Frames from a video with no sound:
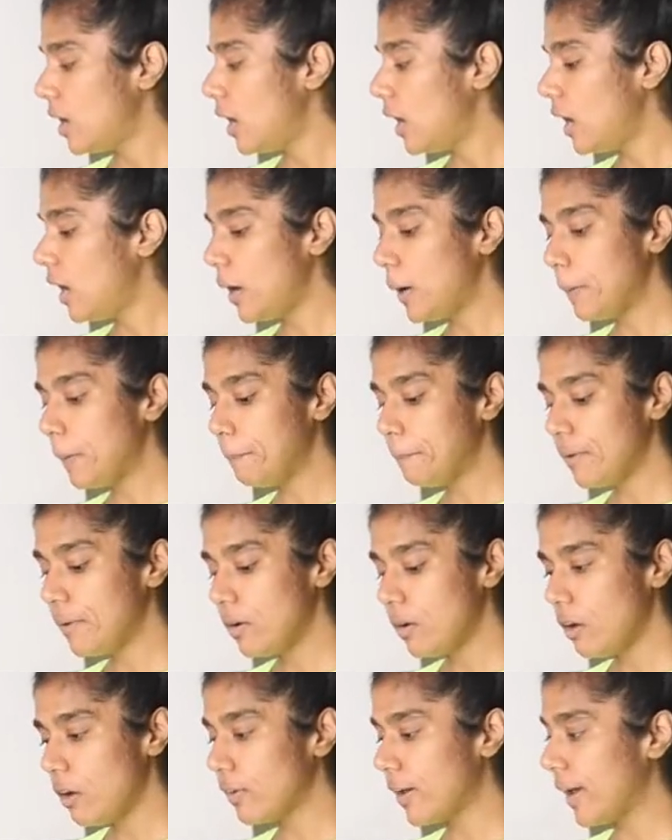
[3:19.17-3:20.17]

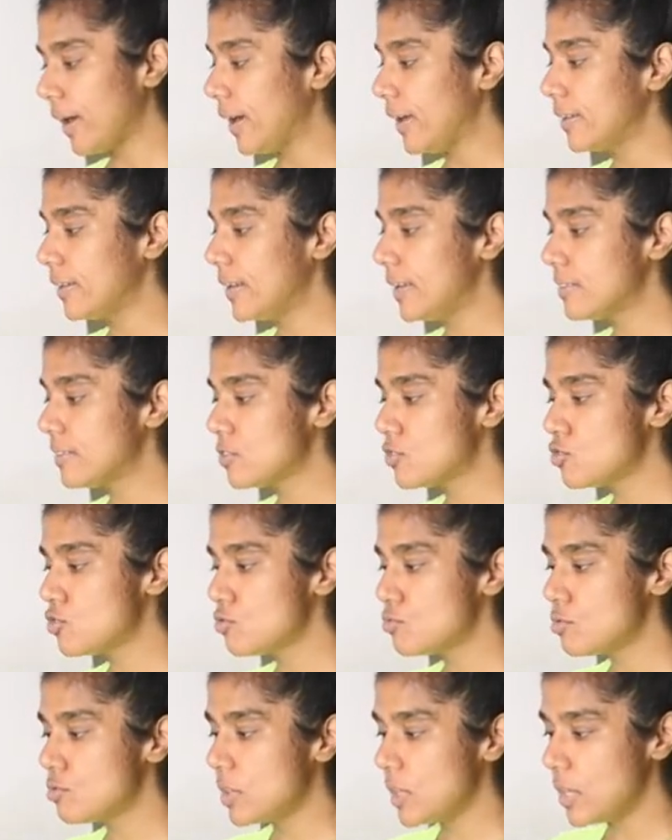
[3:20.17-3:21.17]
Okay, and let's
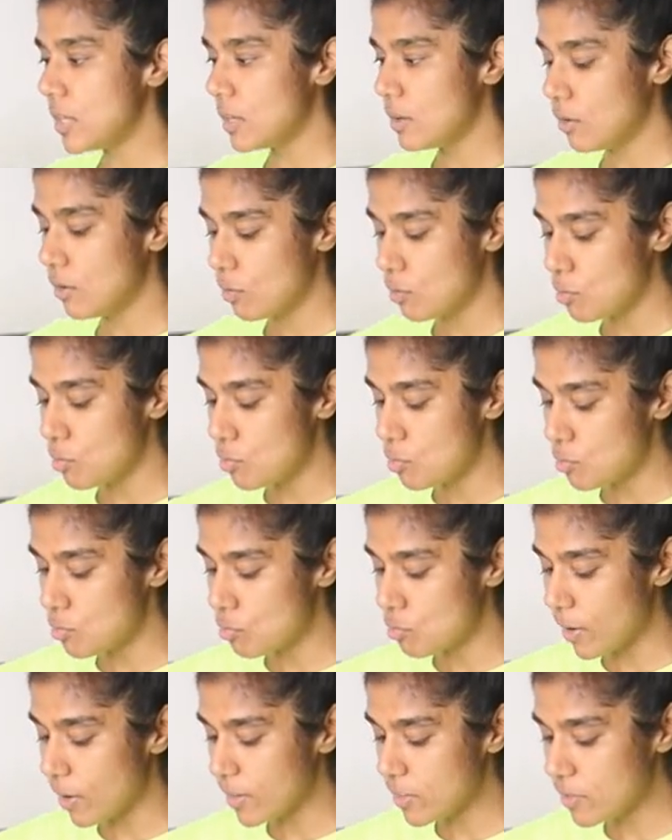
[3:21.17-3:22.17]
do the
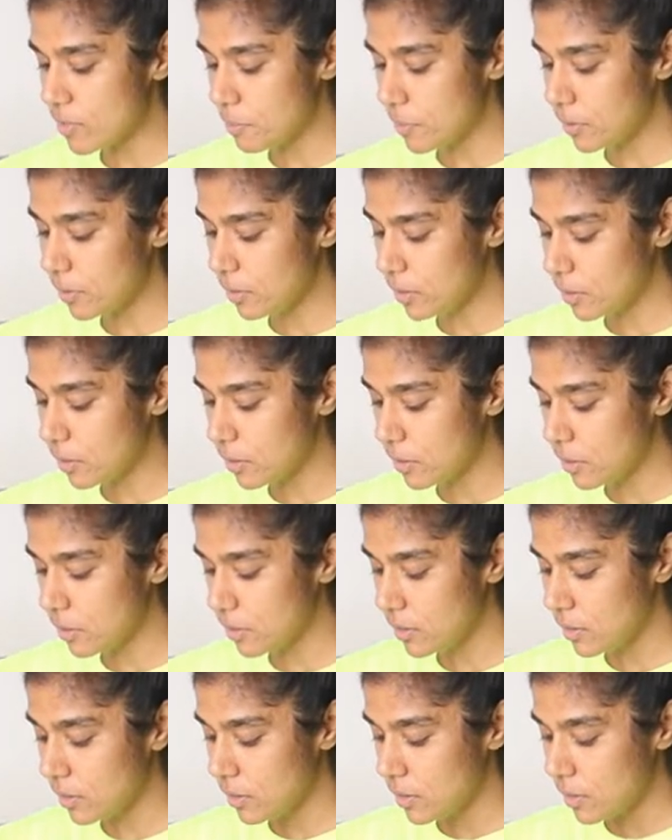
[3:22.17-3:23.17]
rice milk.
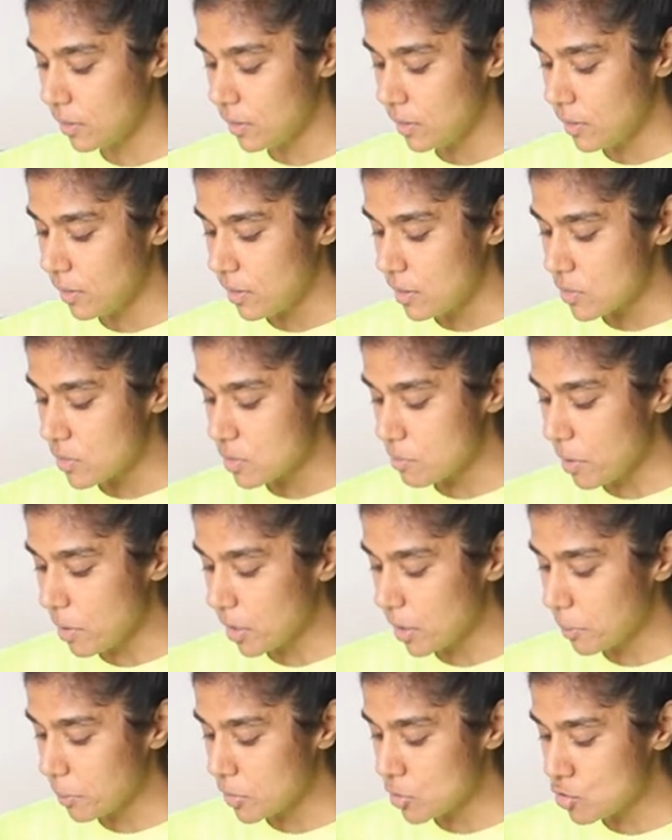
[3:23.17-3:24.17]
I'm not
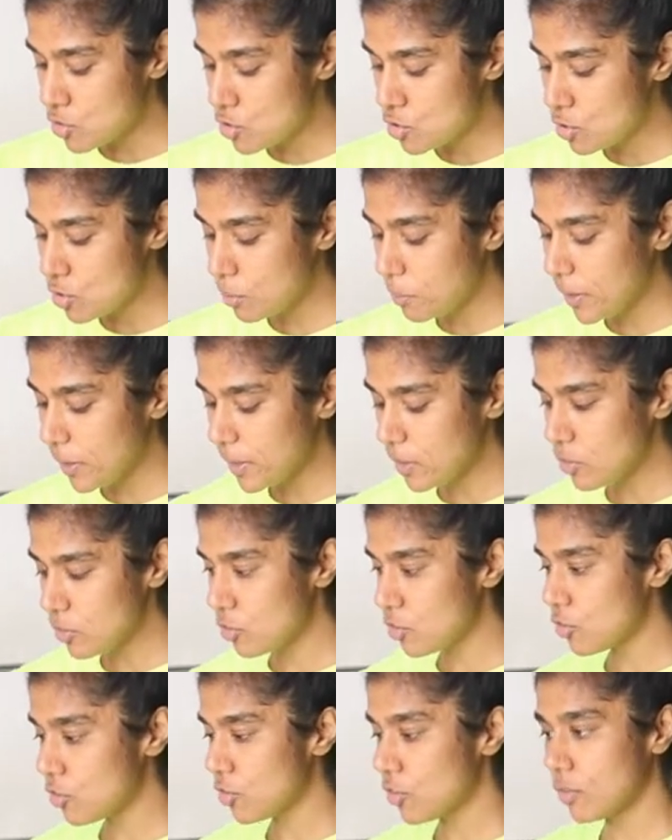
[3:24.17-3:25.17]
going to put too
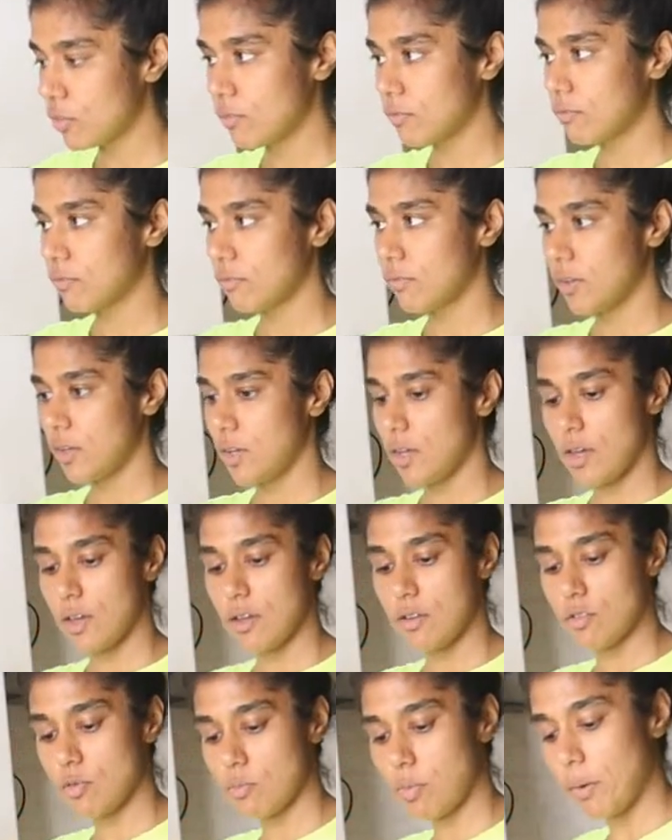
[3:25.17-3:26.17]
much.
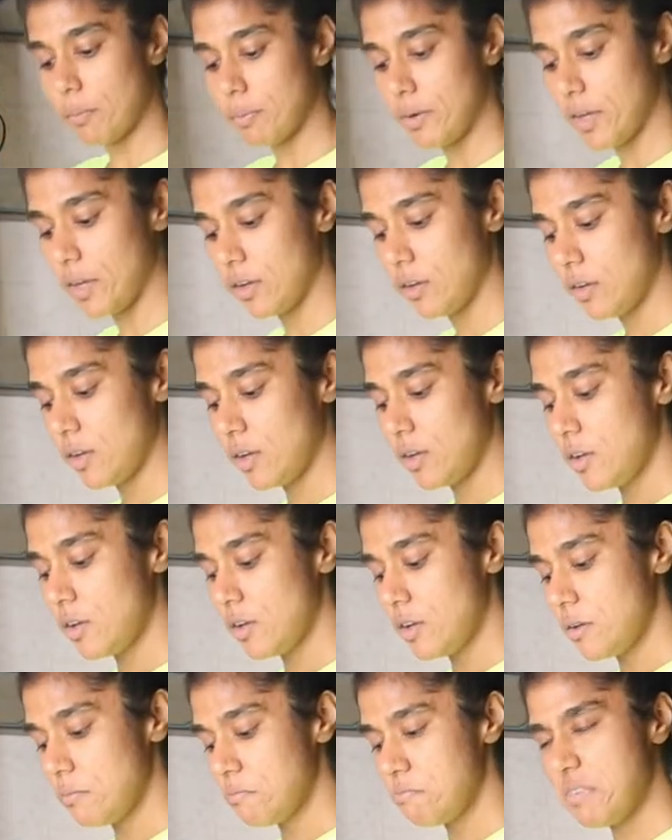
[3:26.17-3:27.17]
Okay, so probably
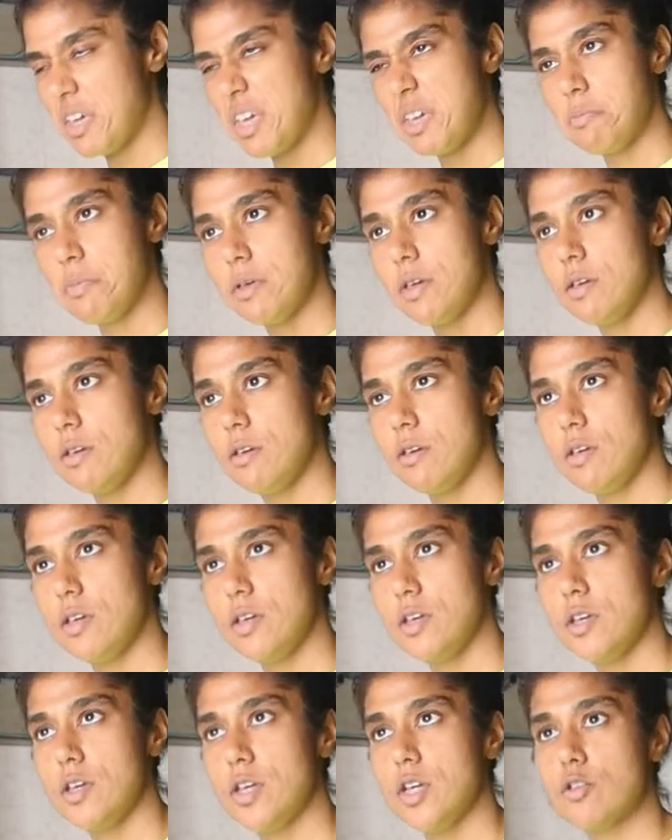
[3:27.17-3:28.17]

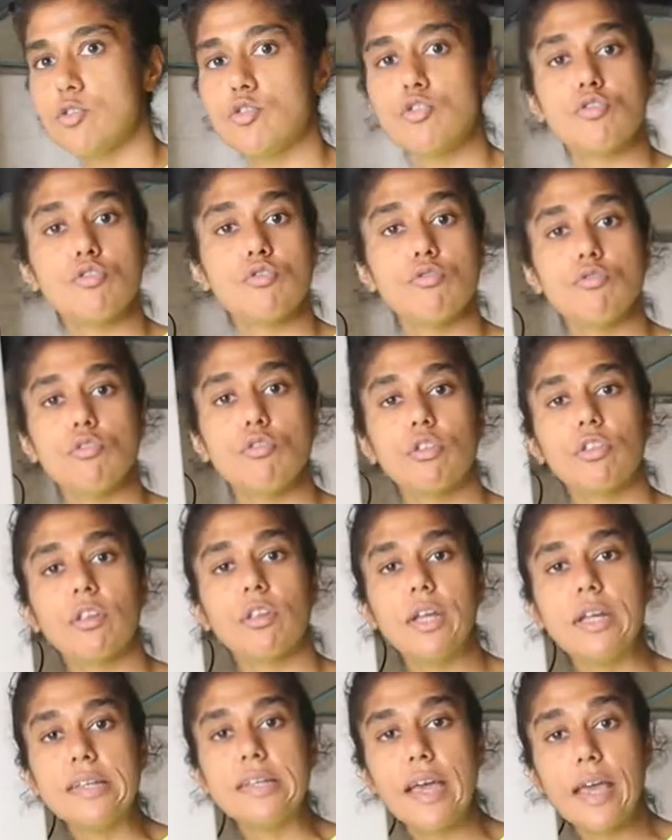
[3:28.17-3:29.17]
maybe 2 or
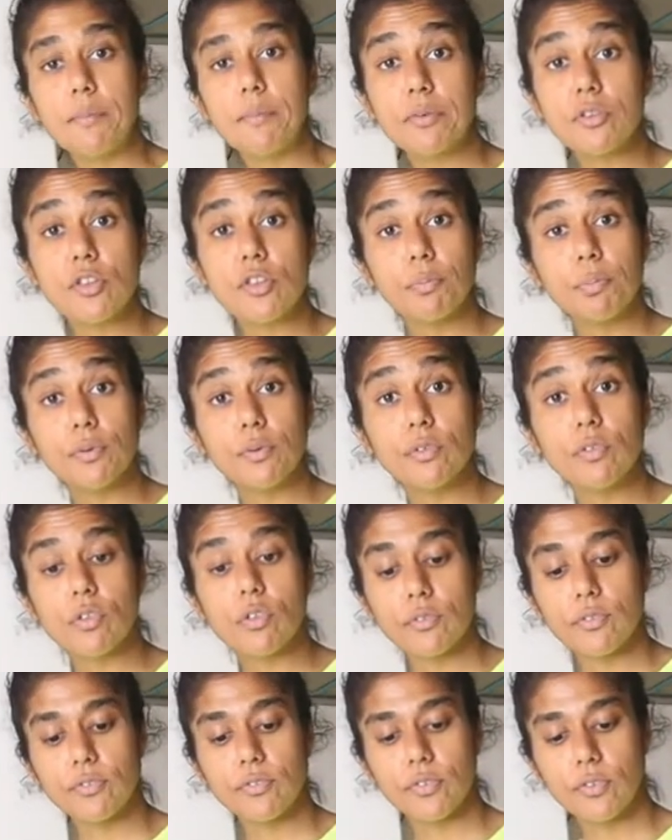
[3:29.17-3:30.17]
3 tablespoons
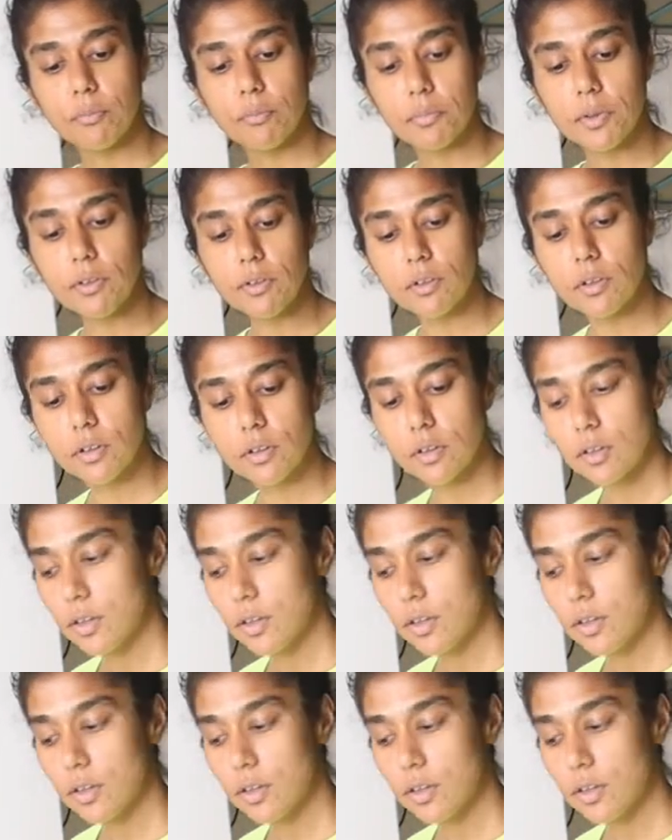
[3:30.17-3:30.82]
of milk.